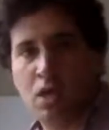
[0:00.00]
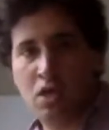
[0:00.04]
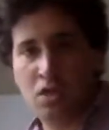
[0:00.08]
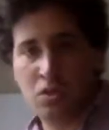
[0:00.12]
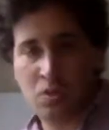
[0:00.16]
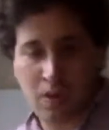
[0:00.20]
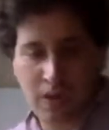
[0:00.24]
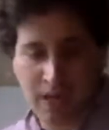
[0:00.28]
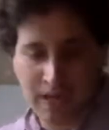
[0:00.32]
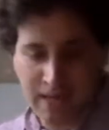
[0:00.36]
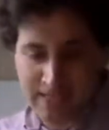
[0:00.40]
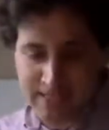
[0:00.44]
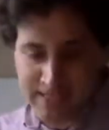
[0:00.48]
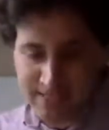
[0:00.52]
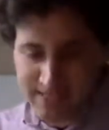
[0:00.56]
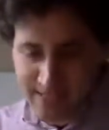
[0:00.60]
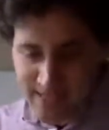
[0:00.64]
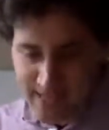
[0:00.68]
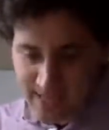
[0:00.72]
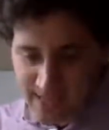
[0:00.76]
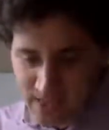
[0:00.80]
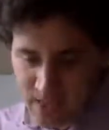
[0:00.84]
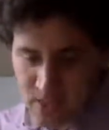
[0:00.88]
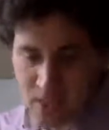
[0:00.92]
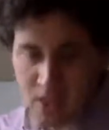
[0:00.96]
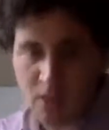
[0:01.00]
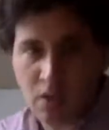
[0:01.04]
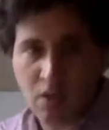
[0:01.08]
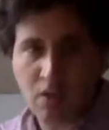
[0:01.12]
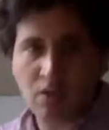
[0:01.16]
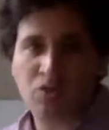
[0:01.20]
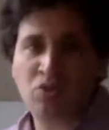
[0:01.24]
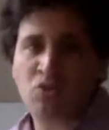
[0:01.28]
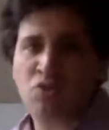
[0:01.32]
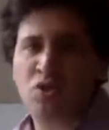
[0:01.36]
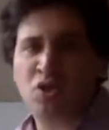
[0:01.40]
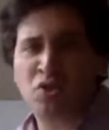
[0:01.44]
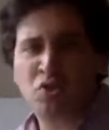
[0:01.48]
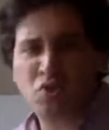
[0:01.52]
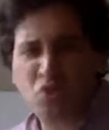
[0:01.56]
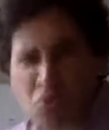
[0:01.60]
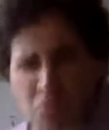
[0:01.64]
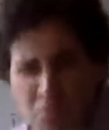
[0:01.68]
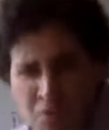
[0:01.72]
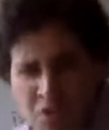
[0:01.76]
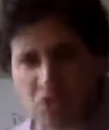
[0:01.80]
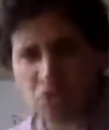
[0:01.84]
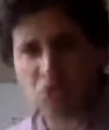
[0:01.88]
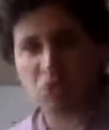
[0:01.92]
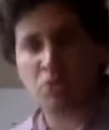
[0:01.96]
So I said,
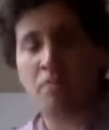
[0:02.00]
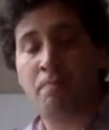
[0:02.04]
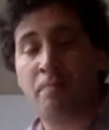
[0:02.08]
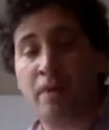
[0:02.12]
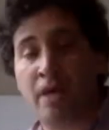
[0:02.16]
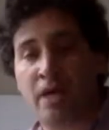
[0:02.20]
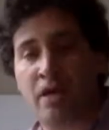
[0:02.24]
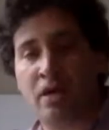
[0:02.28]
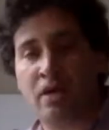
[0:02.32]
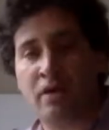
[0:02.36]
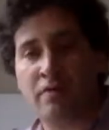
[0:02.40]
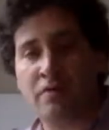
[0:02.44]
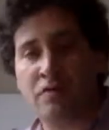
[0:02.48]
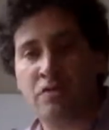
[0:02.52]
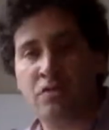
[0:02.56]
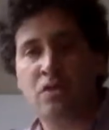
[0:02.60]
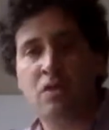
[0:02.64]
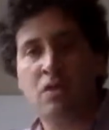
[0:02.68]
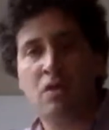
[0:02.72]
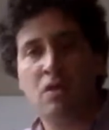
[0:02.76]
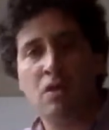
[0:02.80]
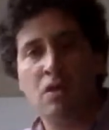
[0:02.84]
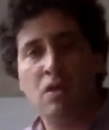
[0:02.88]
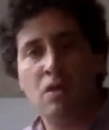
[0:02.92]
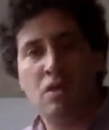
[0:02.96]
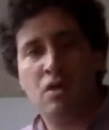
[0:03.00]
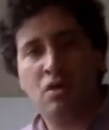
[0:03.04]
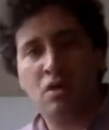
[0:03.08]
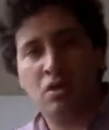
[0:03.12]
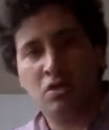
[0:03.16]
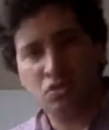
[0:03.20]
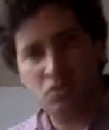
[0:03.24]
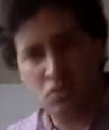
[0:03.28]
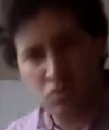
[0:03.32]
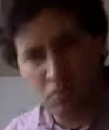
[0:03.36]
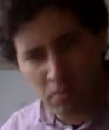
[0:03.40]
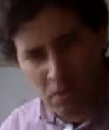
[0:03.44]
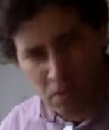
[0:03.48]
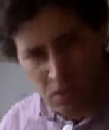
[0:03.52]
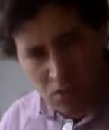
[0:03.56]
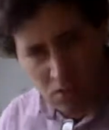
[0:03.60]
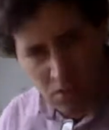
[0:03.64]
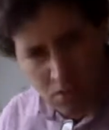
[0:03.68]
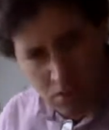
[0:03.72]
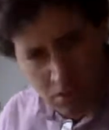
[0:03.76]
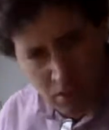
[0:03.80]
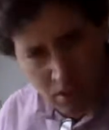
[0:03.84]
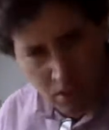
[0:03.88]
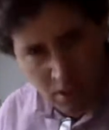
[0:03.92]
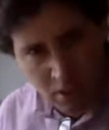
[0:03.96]
assume these are the payoffs. Assume these are
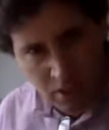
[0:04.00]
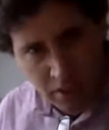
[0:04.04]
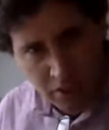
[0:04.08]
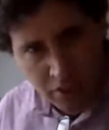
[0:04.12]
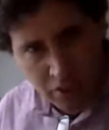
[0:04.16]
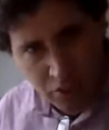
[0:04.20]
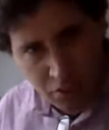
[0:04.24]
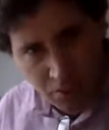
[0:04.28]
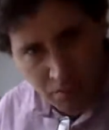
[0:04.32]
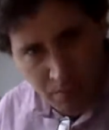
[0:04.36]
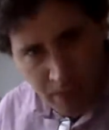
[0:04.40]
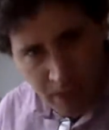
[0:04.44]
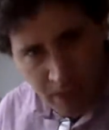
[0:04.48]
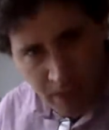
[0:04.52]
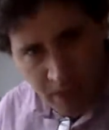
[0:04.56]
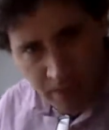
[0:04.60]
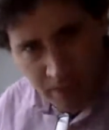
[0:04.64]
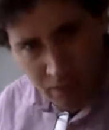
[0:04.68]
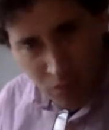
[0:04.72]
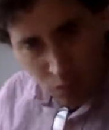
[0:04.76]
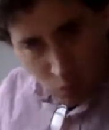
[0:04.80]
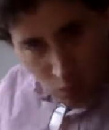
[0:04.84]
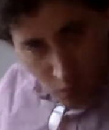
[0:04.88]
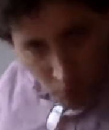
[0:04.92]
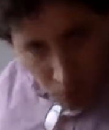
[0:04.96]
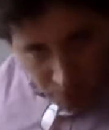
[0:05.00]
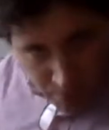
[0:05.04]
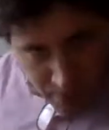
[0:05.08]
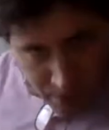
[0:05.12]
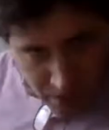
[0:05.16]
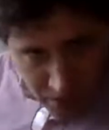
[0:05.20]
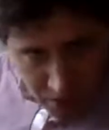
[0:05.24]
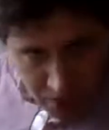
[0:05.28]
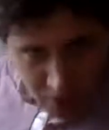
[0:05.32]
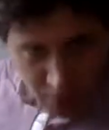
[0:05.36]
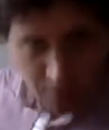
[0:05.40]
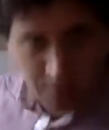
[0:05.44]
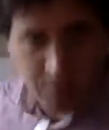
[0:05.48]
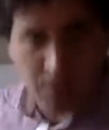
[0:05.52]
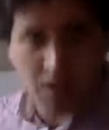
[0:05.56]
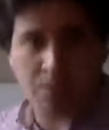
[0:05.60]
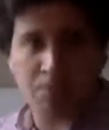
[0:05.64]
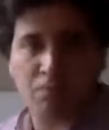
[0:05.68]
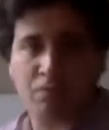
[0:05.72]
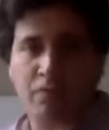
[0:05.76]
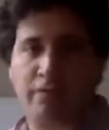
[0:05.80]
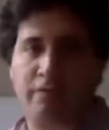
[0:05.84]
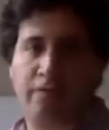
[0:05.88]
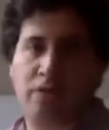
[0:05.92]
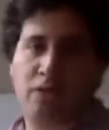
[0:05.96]
the psychological payoffs. What will be the subgame
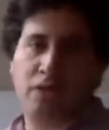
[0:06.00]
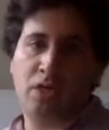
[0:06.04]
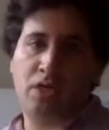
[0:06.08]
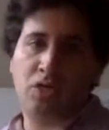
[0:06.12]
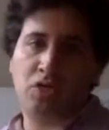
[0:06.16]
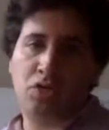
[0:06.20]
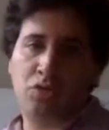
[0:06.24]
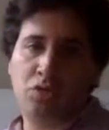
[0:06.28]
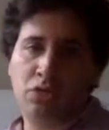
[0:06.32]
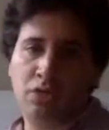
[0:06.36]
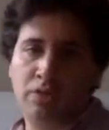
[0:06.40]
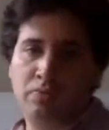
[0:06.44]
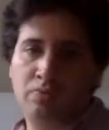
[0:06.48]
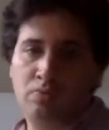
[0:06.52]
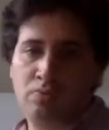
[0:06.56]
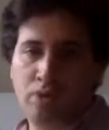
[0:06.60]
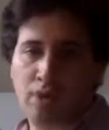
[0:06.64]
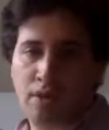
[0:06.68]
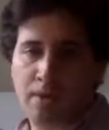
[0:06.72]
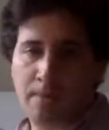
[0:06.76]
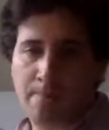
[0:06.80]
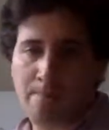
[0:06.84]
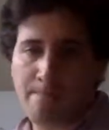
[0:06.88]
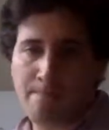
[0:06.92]
perfect Nash equilibrium?